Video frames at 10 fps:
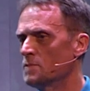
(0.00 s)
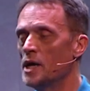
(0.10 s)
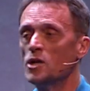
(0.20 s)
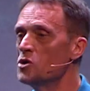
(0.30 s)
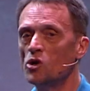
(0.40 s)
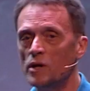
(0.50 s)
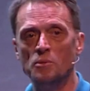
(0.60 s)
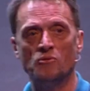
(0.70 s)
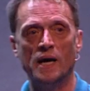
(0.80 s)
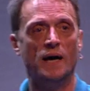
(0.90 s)
I don't agree
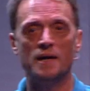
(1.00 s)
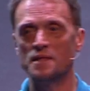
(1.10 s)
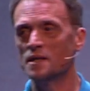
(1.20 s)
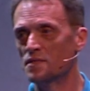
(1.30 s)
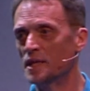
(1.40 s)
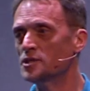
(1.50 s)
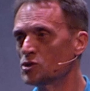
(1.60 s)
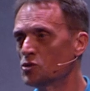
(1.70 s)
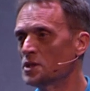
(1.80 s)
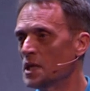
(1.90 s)
with that. I think things
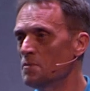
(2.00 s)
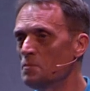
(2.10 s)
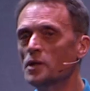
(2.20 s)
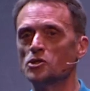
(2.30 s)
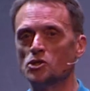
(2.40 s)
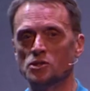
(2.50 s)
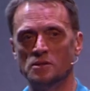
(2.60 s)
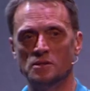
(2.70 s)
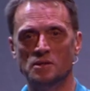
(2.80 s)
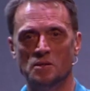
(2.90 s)
could get much,
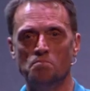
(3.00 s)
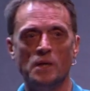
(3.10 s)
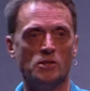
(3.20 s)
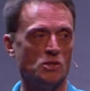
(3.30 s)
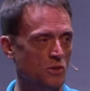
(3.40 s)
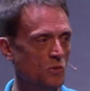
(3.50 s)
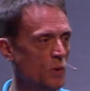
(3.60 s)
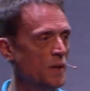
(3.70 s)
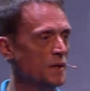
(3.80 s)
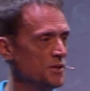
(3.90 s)
much
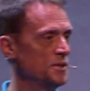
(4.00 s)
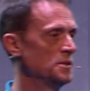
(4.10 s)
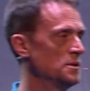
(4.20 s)
worse.